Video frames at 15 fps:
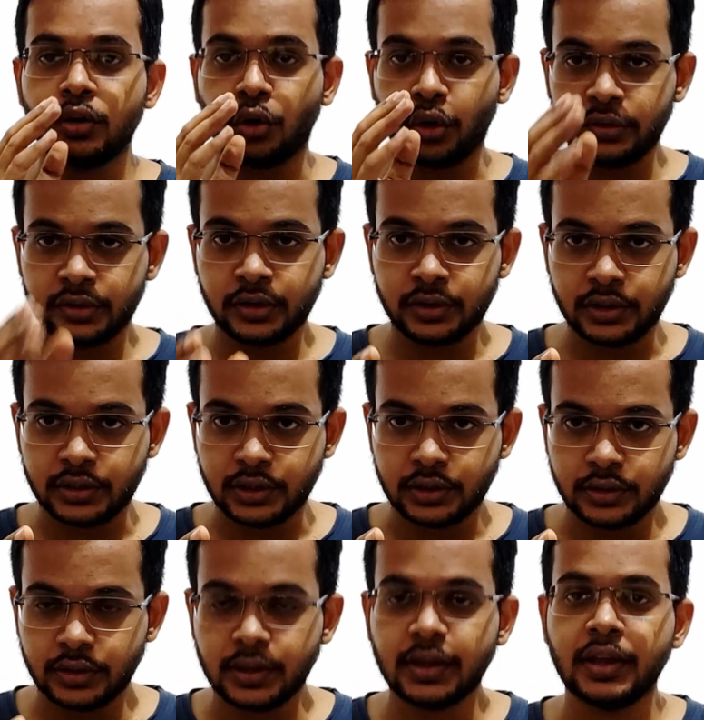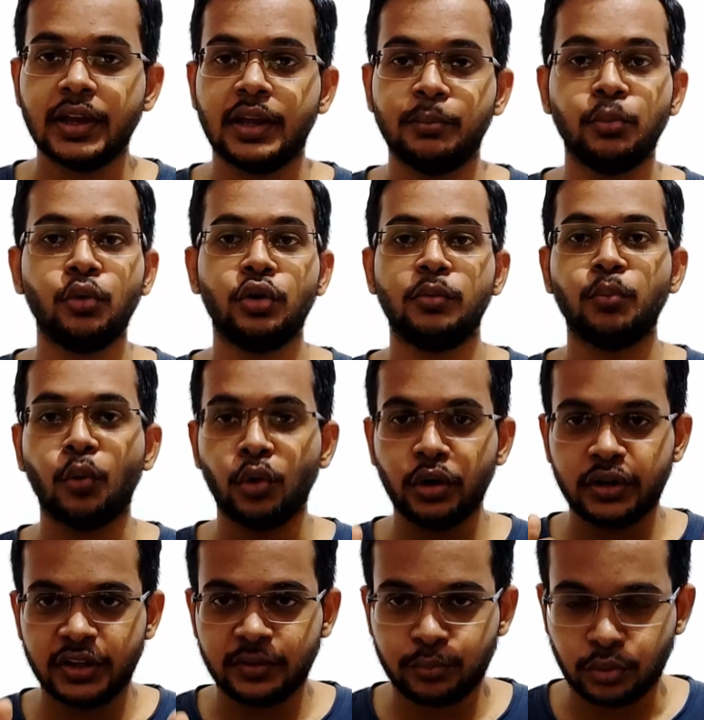concentrated and more
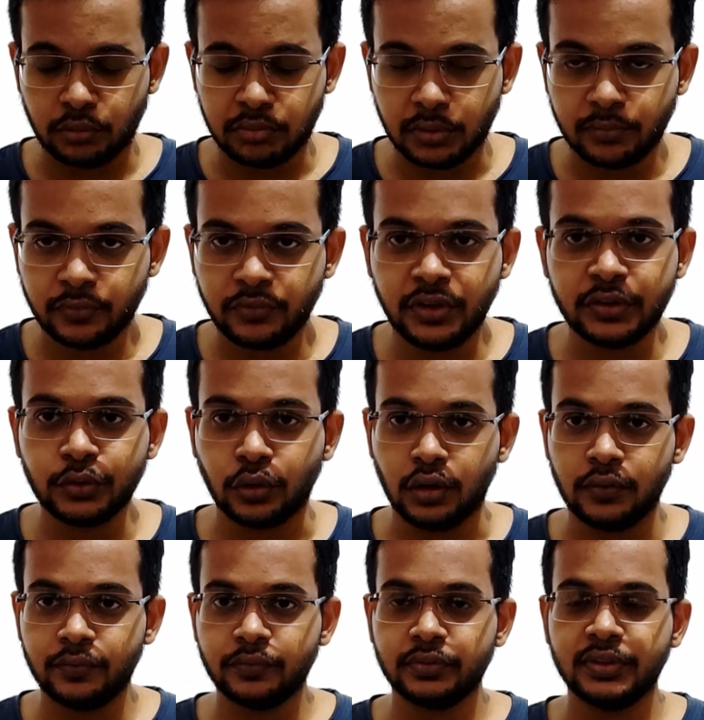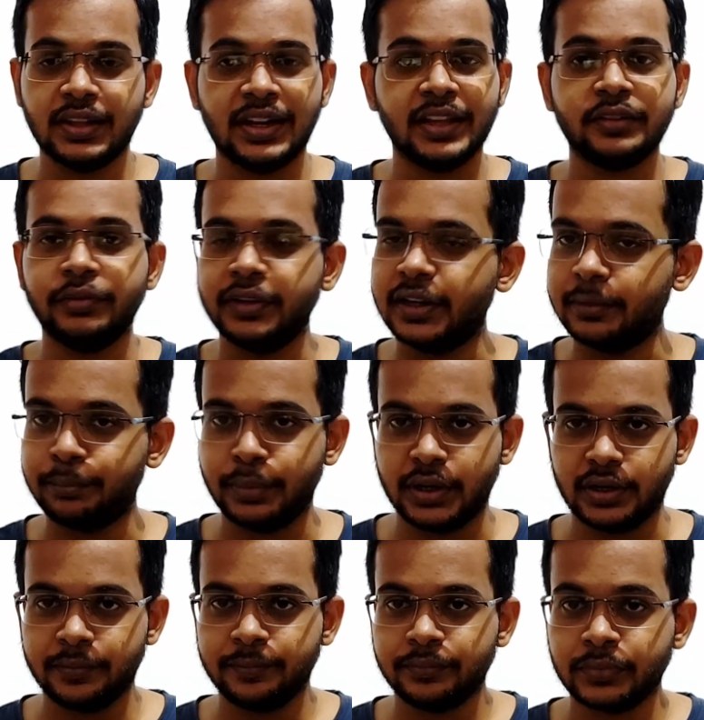monotonous problem we solve, the less we get
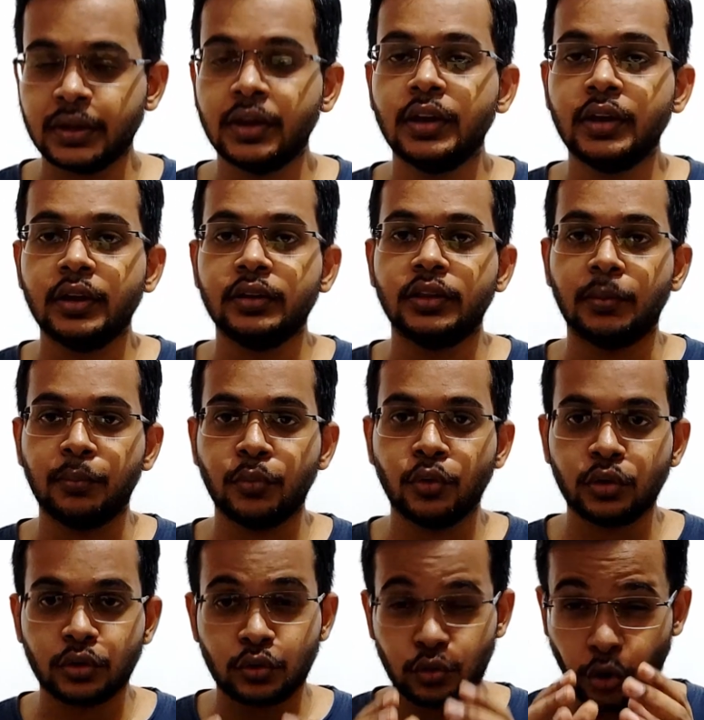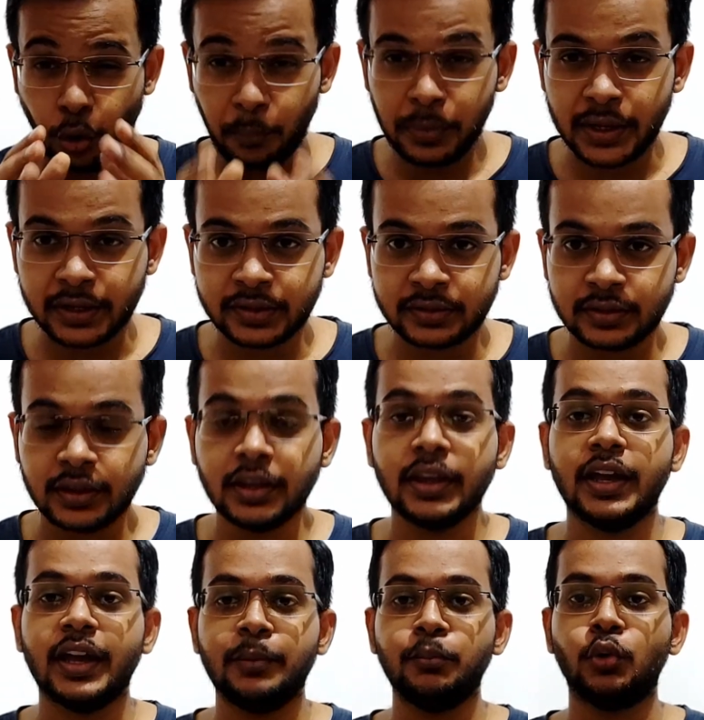paid. The more complex
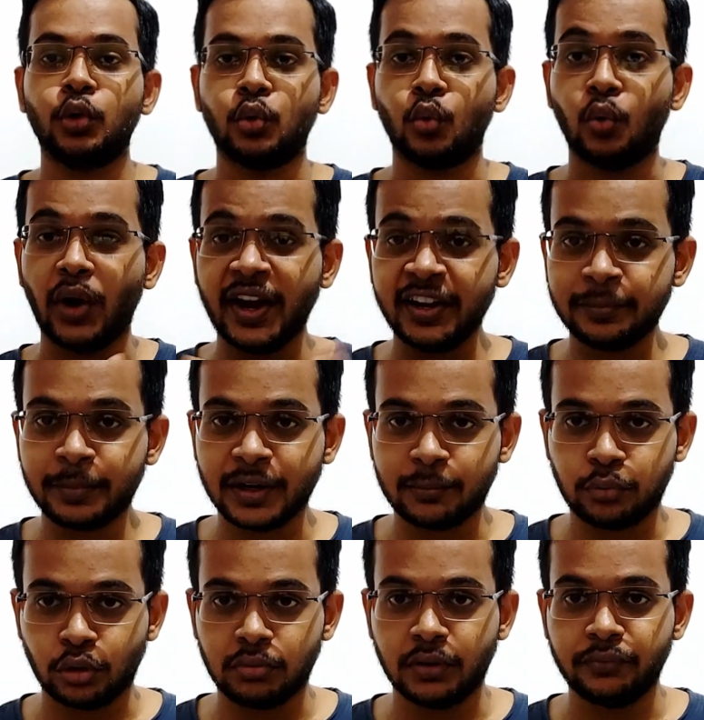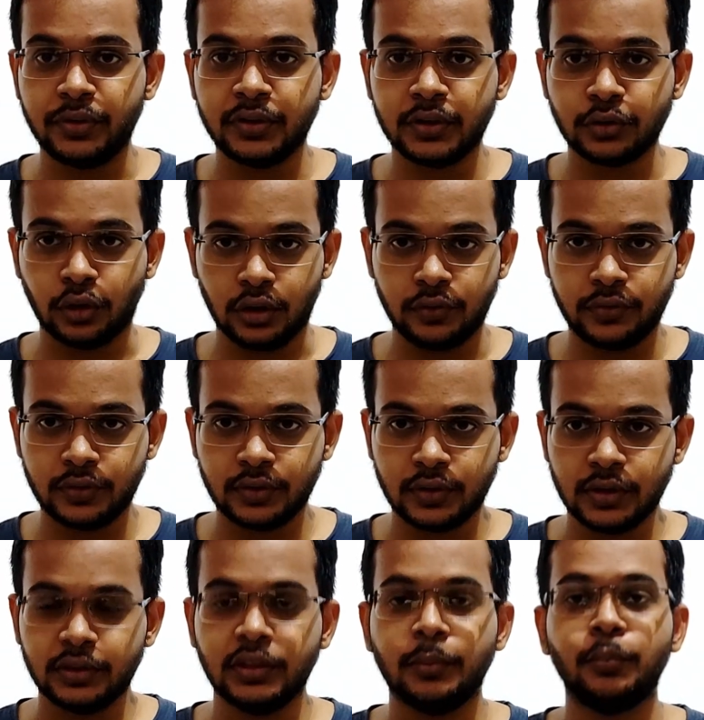and more widespread problem we solve,
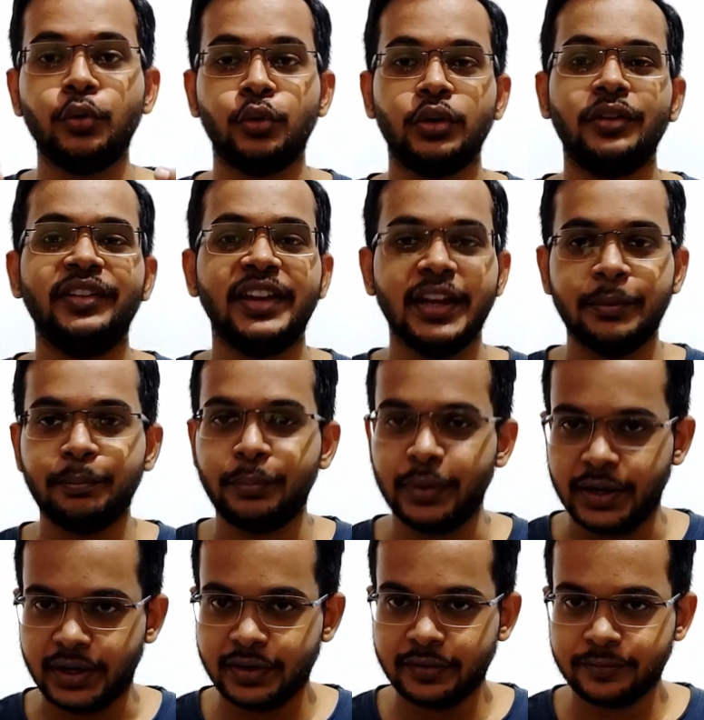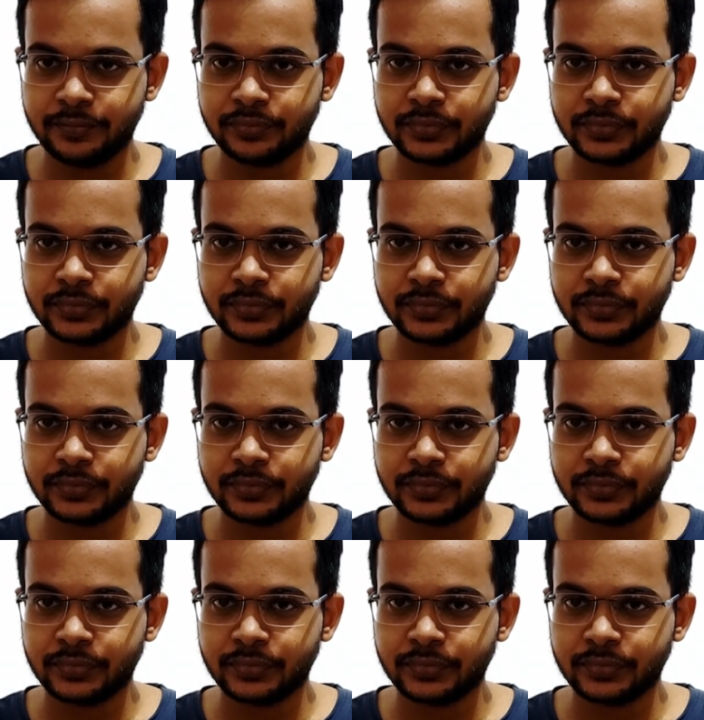the more we get paid.